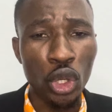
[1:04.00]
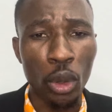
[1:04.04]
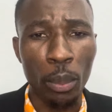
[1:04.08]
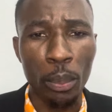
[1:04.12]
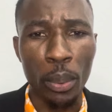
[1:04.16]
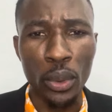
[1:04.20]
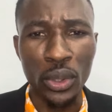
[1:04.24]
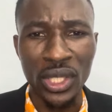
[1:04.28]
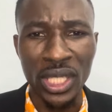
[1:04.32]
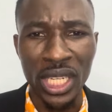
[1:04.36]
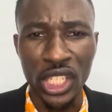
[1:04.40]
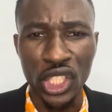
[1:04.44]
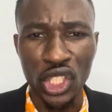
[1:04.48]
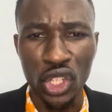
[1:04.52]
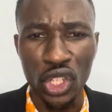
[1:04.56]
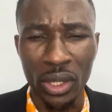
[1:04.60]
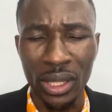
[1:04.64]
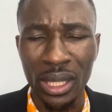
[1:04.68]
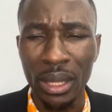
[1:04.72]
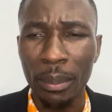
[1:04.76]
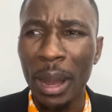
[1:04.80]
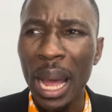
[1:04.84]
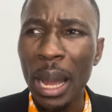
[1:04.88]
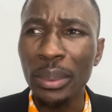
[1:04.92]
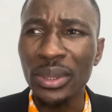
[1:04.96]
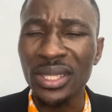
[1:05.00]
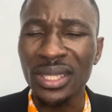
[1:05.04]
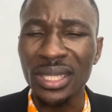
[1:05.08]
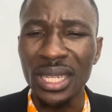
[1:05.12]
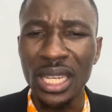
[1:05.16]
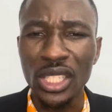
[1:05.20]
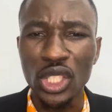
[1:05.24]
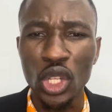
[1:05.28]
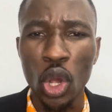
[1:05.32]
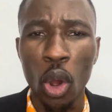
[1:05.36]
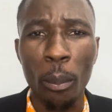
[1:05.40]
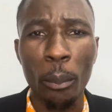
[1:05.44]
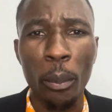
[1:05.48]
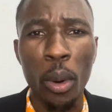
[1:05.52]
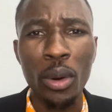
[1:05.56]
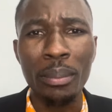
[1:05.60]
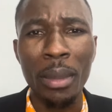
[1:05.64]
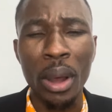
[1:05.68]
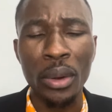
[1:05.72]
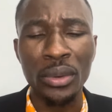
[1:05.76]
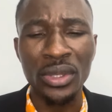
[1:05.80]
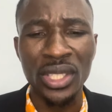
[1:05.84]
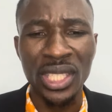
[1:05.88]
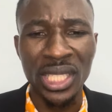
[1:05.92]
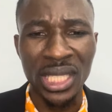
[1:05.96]
possession. The Bible says
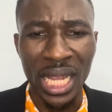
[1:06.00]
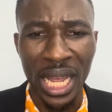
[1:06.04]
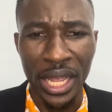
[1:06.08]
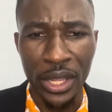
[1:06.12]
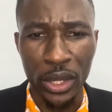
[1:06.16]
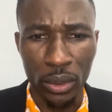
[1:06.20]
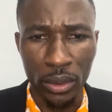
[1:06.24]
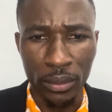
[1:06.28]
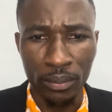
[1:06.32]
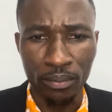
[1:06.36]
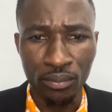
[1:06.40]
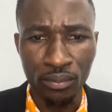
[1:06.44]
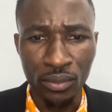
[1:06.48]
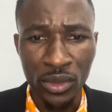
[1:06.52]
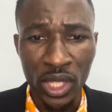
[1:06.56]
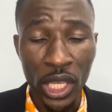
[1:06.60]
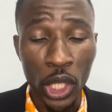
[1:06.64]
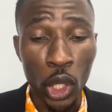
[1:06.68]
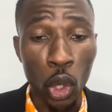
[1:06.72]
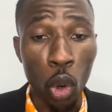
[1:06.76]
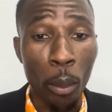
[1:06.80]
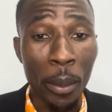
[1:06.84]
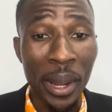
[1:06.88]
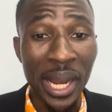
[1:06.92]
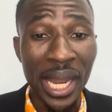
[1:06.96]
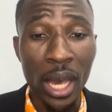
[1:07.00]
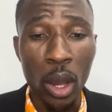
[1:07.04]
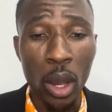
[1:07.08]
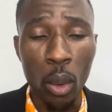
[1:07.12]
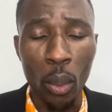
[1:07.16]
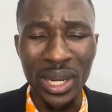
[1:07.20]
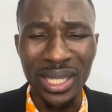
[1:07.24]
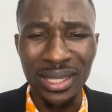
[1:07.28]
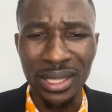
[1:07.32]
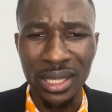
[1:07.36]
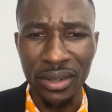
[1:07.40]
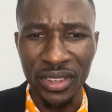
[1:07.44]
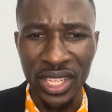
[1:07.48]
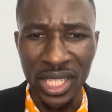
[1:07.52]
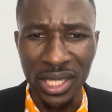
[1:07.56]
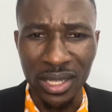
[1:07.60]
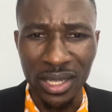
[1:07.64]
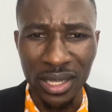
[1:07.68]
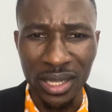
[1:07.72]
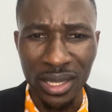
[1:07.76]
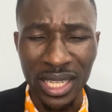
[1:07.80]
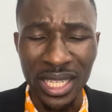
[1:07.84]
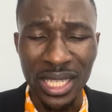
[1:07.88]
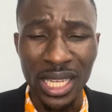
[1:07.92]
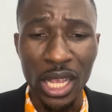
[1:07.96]
upon Mount Zion, in Obadiah
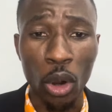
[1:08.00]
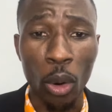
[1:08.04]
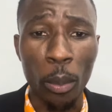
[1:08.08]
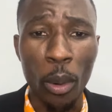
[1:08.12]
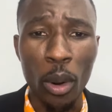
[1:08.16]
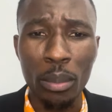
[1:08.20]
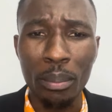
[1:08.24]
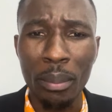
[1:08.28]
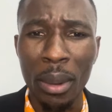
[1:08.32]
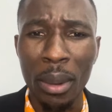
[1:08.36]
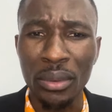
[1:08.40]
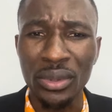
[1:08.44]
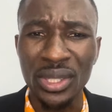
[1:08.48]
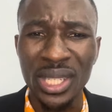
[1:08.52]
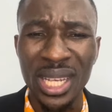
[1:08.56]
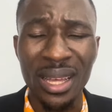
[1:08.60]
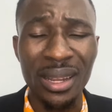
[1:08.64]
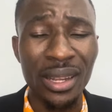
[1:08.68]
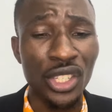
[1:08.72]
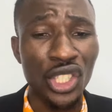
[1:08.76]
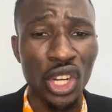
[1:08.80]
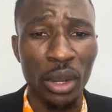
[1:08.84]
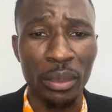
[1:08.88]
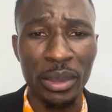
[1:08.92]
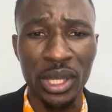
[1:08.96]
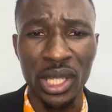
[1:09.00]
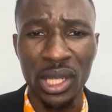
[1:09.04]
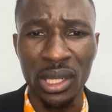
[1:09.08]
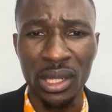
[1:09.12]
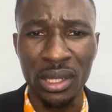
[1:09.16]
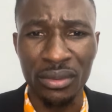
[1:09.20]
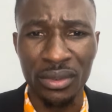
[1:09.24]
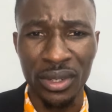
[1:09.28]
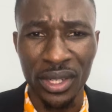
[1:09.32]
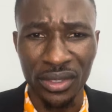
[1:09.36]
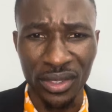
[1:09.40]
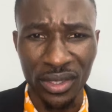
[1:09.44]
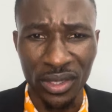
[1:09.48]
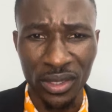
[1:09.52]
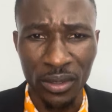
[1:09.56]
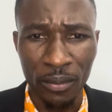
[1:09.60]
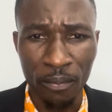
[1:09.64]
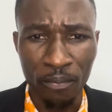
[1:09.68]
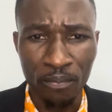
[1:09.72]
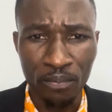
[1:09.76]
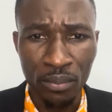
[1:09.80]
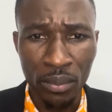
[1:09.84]
1:17, it said, upon Mount Zion there shall be deliverance.